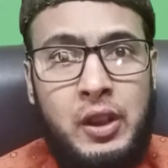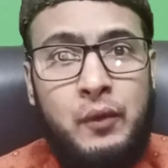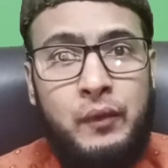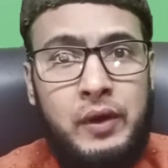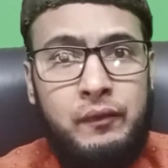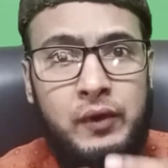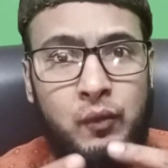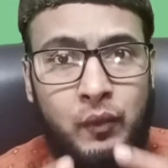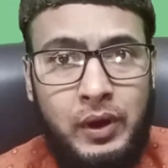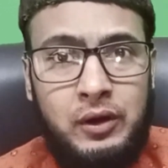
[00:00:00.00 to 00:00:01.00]
When we
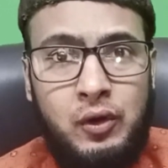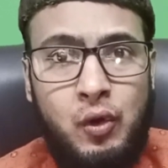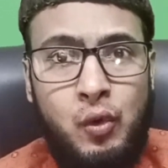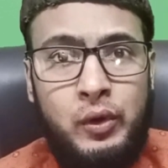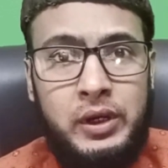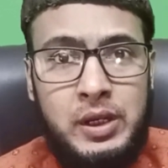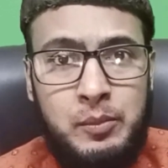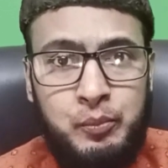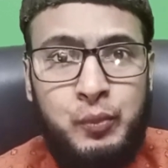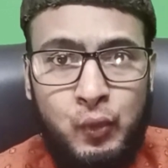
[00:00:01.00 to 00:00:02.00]
work on
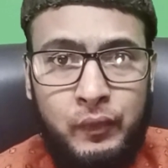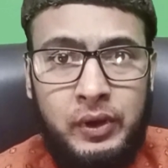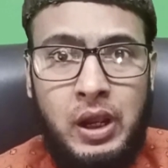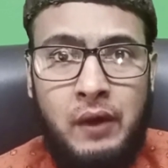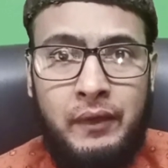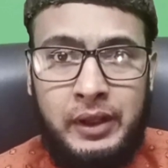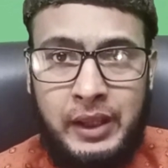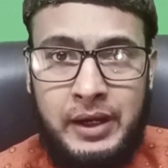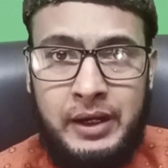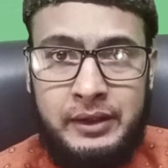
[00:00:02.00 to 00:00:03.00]
improving our
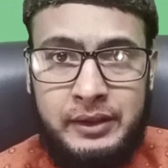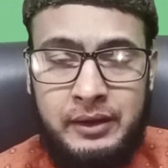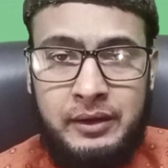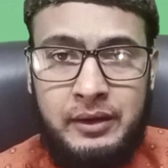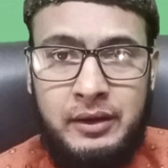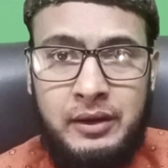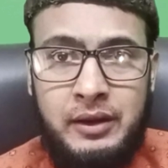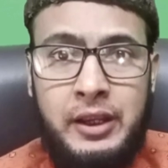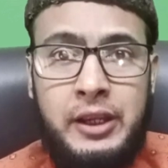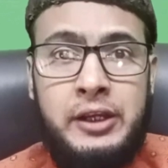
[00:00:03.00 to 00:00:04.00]
character,
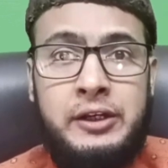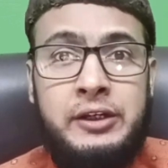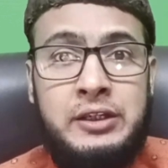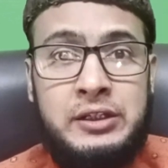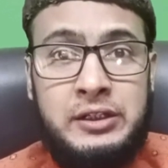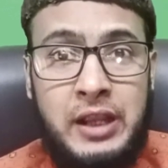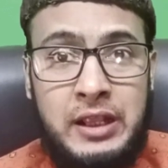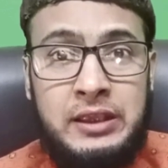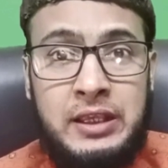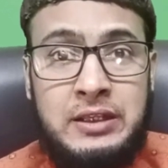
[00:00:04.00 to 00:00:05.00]
it
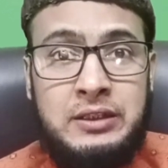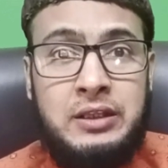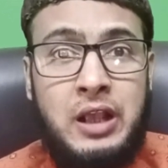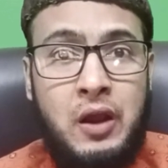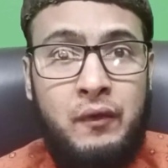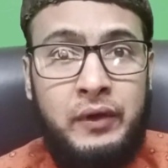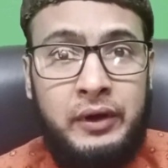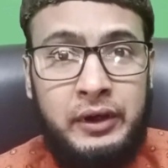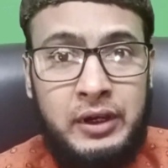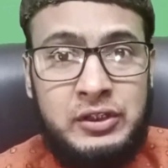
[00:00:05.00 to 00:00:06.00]
strengthens our
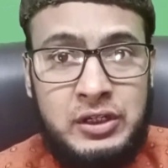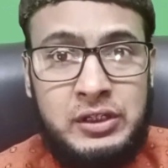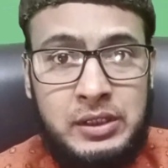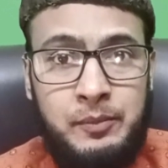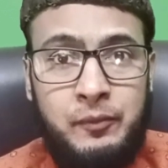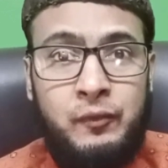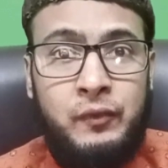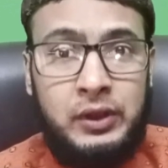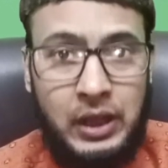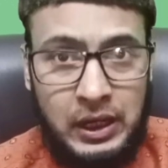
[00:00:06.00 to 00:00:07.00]
relationship
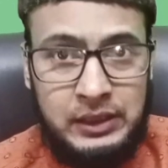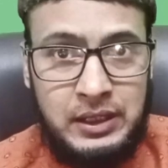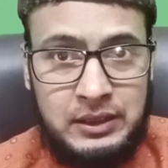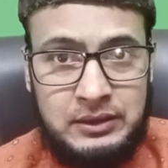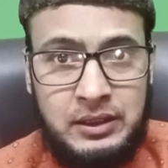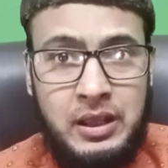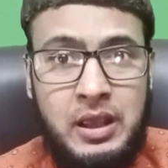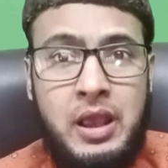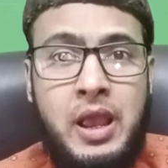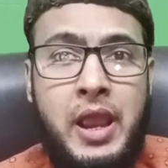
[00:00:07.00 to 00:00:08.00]
with others
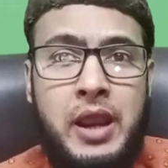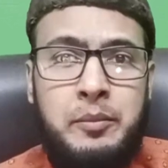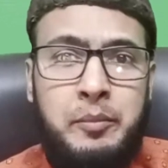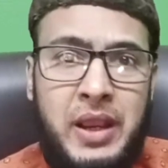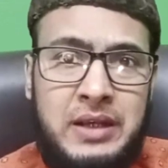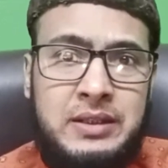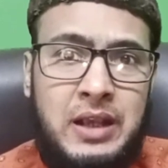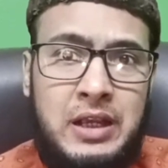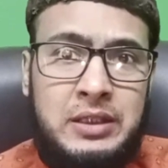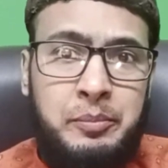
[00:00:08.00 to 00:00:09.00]
and makes
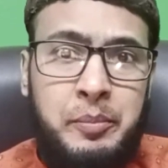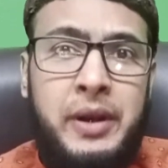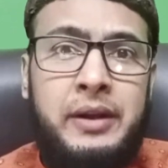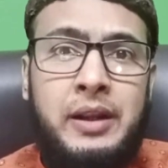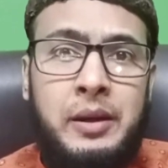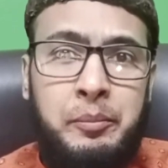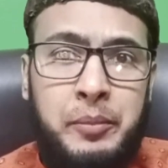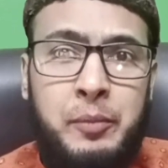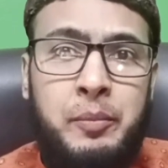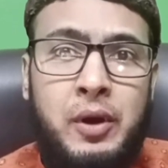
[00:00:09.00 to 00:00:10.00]
us better
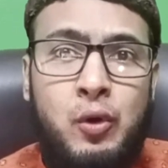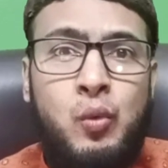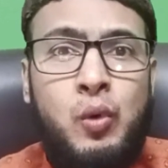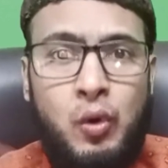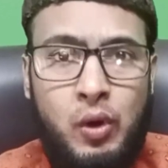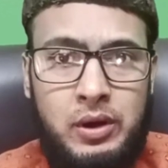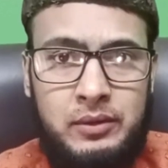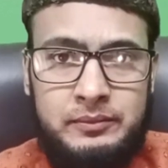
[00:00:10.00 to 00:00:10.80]
people overall.